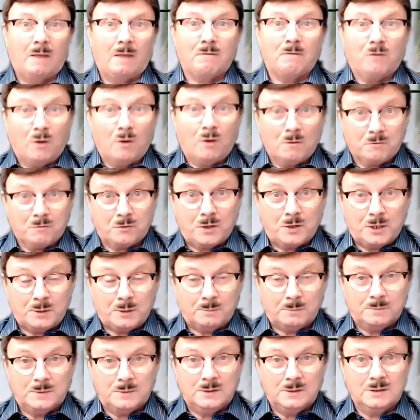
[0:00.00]
for
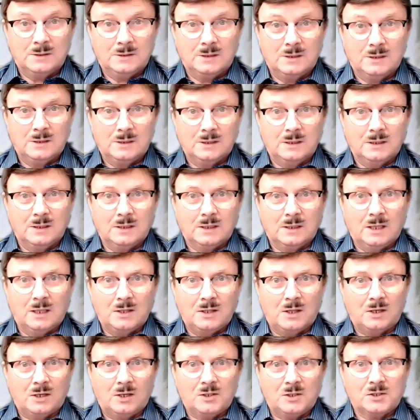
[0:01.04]
freedom.
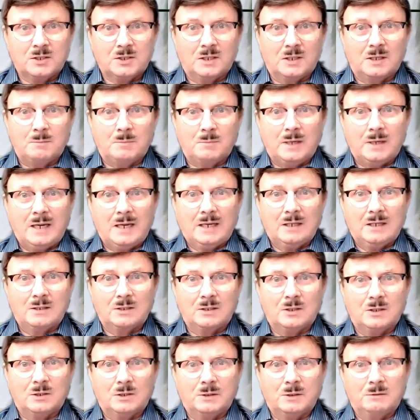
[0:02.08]
They're not sitting back and
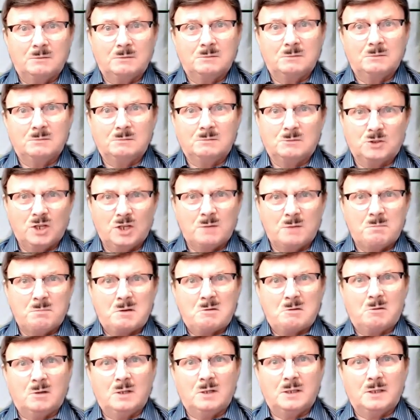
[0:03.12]
going, she'd be
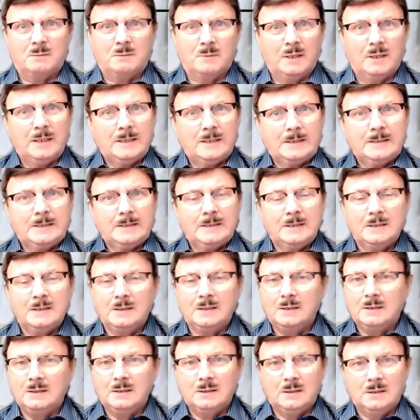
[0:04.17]
right, mate.
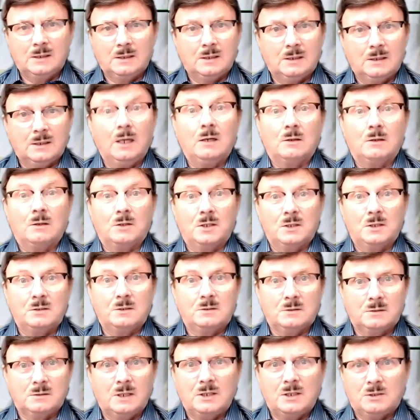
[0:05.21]
No,
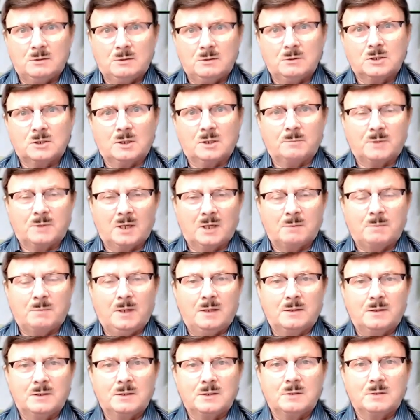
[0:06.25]
they do something
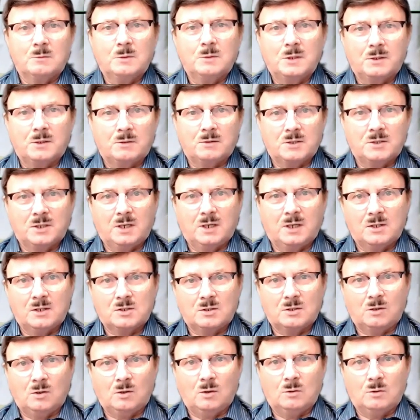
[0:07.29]
about it, whether it's against
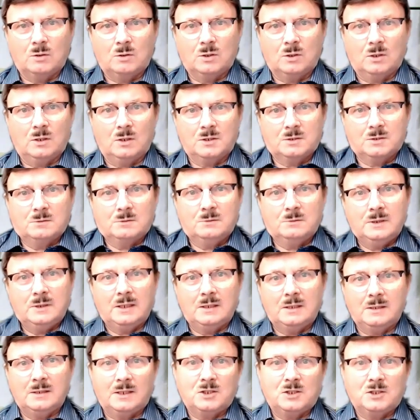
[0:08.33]
the law or not.
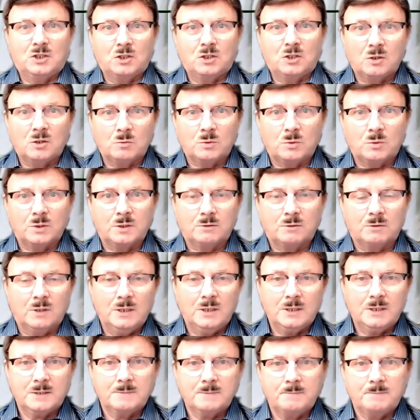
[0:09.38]
Well, that's another word, right?